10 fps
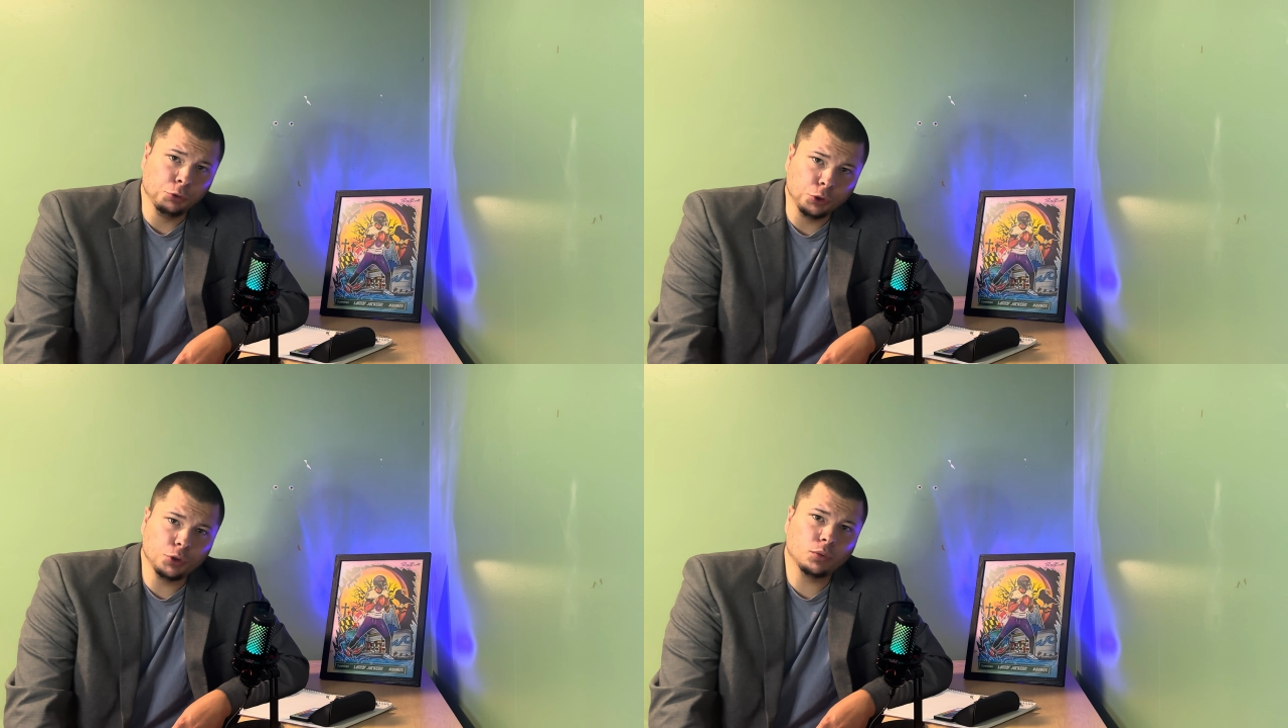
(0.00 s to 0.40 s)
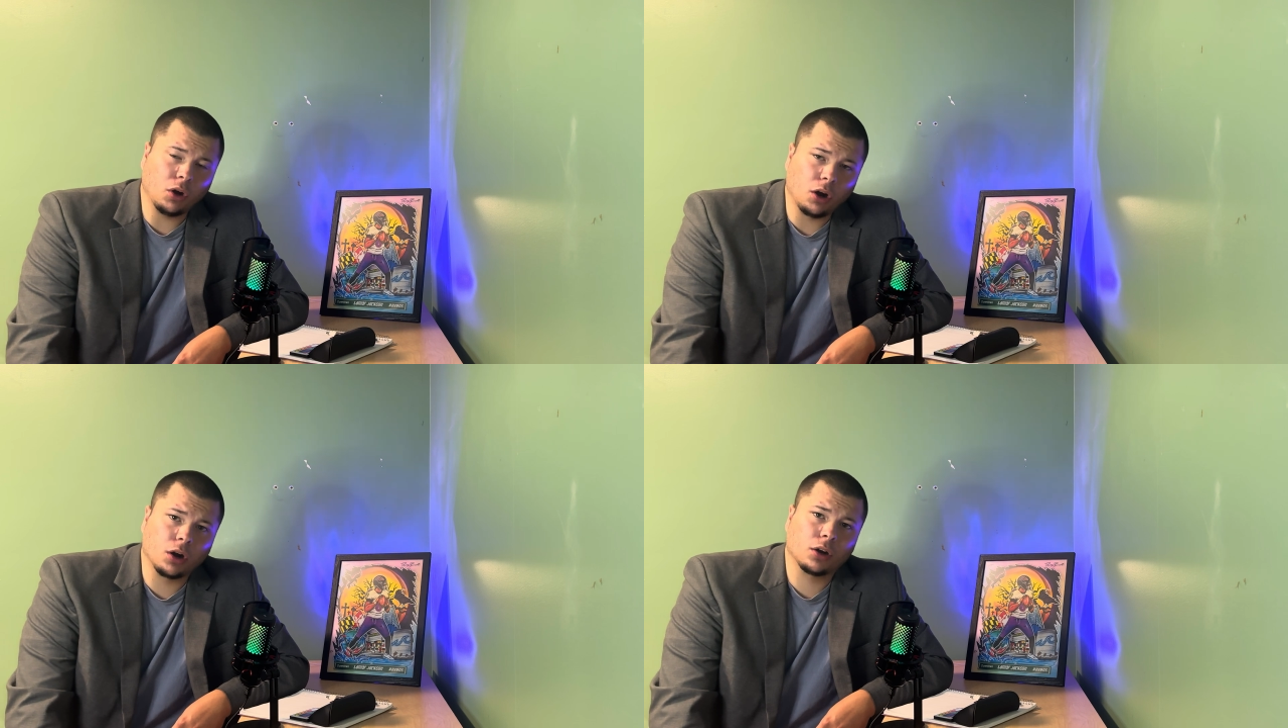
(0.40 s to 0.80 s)
you
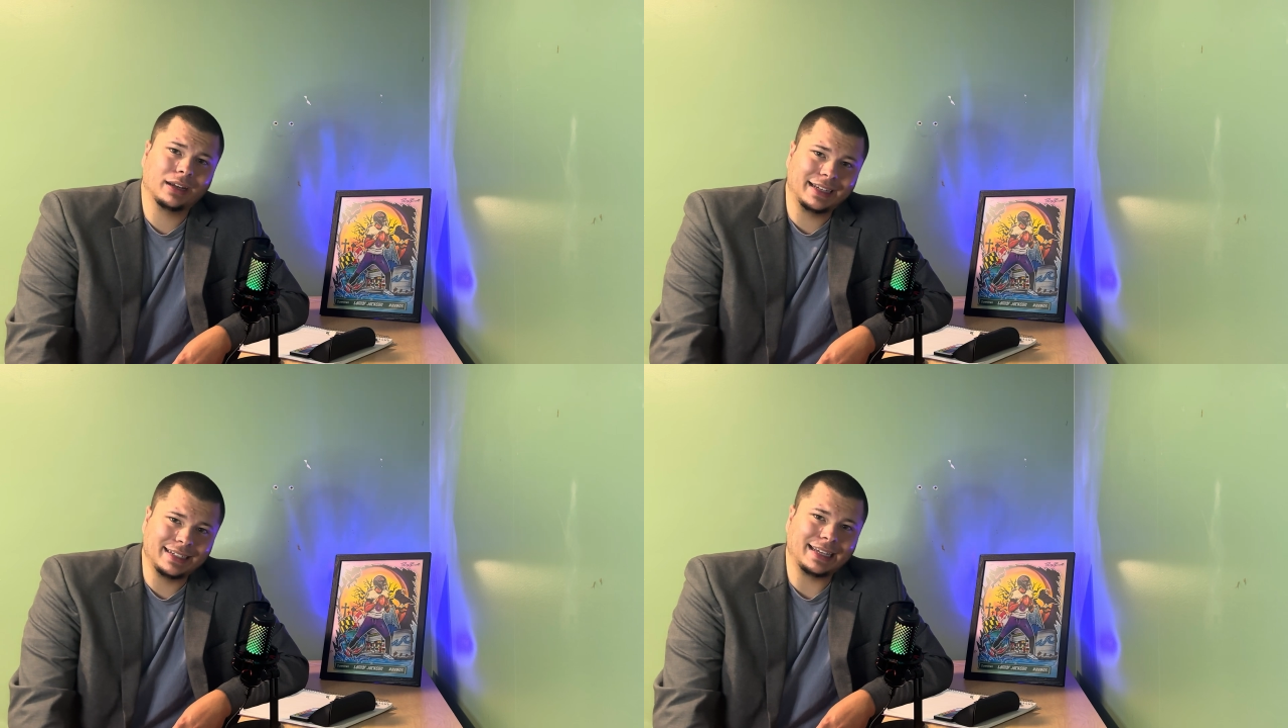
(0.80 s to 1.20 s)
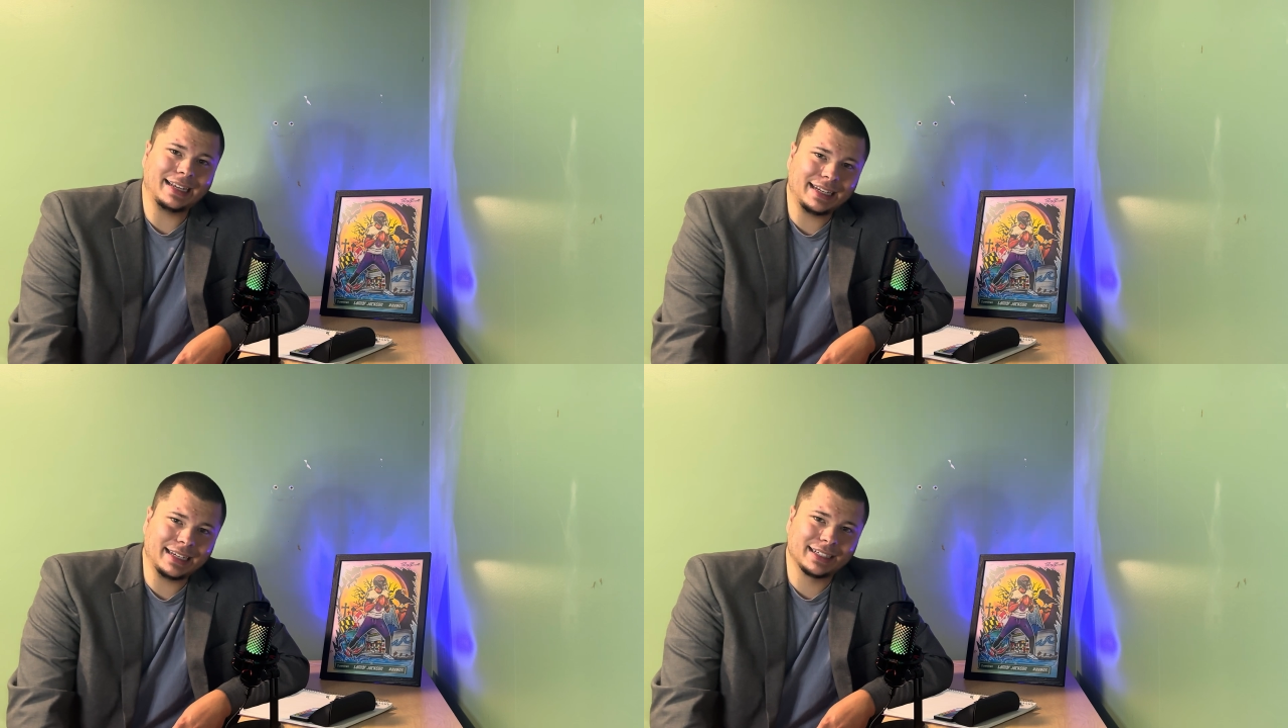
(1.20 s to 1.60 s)
are an
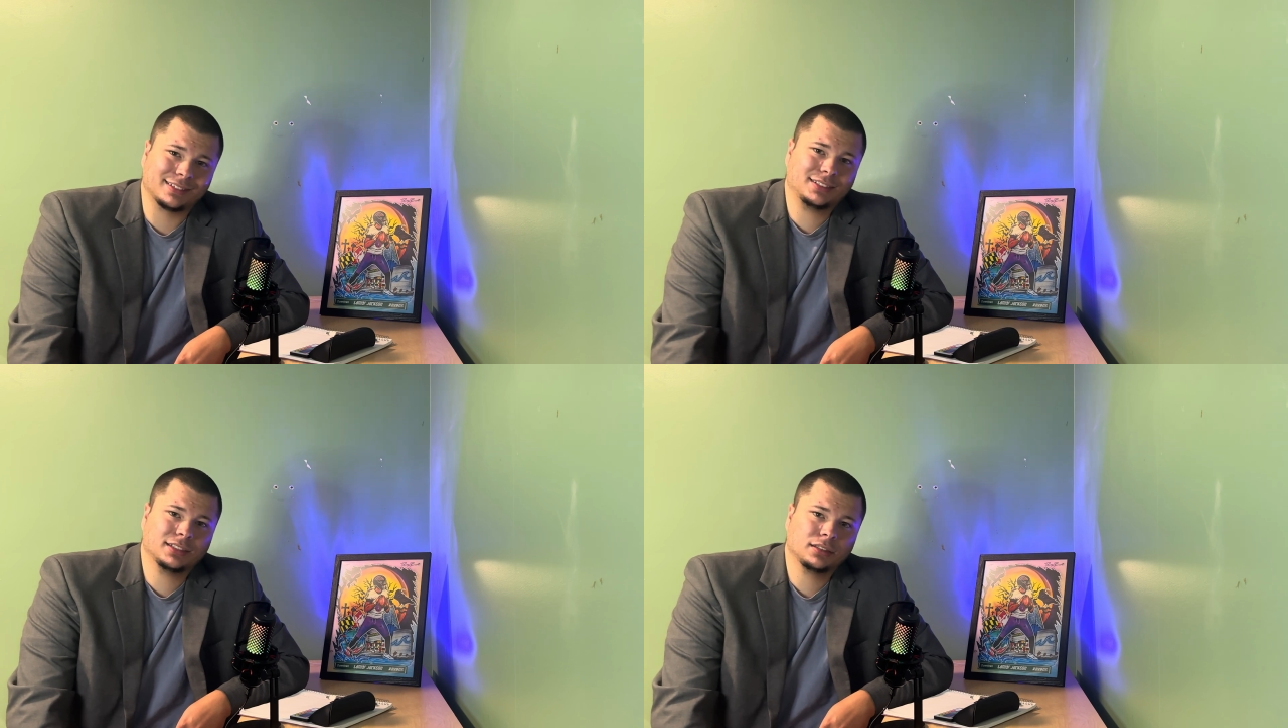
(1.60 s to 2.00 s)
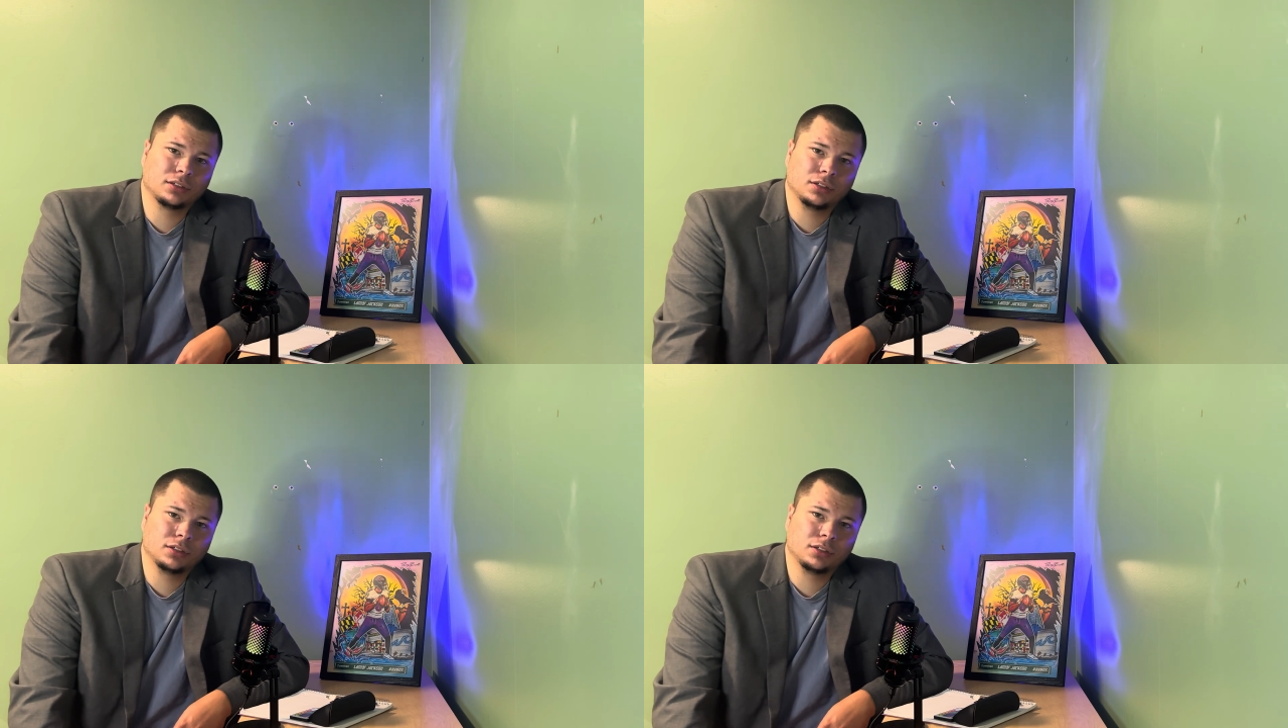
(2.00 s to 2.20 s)
idiot.